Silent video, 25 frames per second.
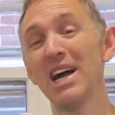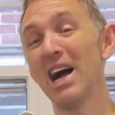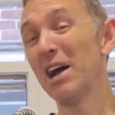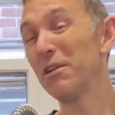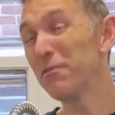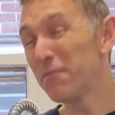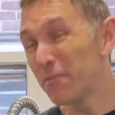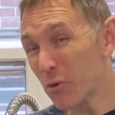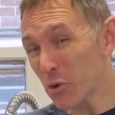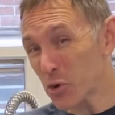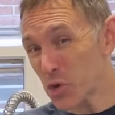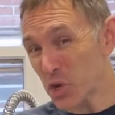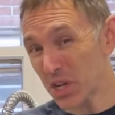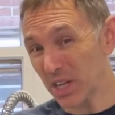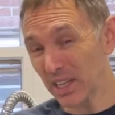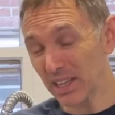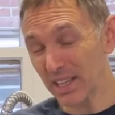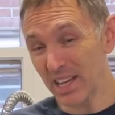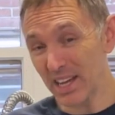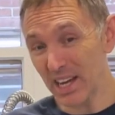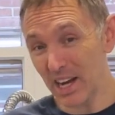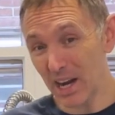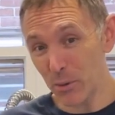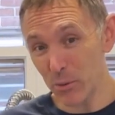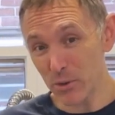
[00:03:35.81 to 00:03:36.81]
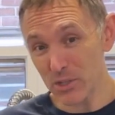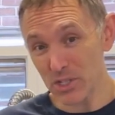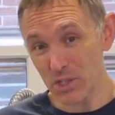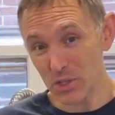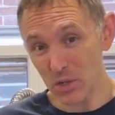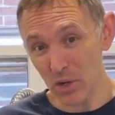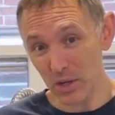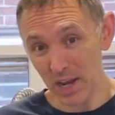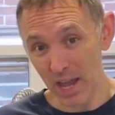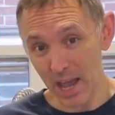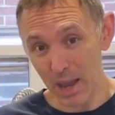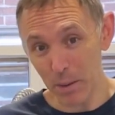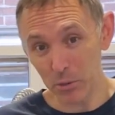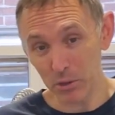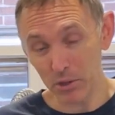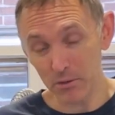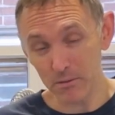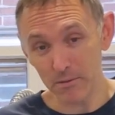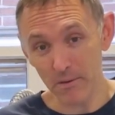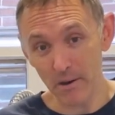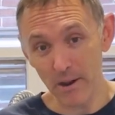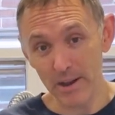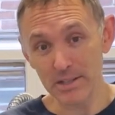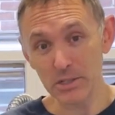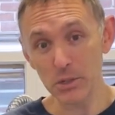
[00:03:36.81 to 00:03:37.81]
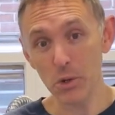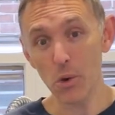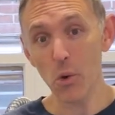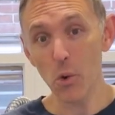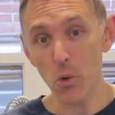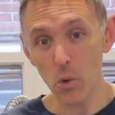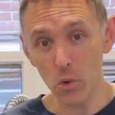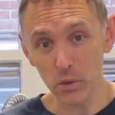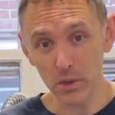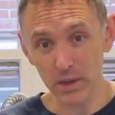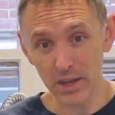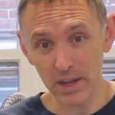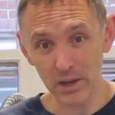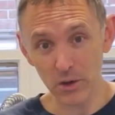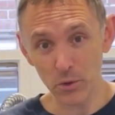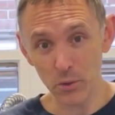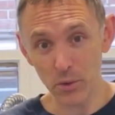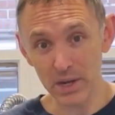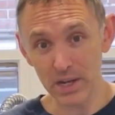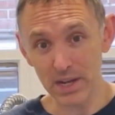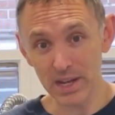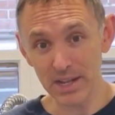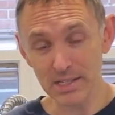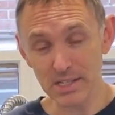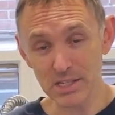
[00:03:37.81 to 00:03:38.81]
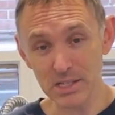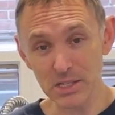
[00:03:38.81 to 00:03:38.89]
Unfortunately, I was not able to find all the ingredients,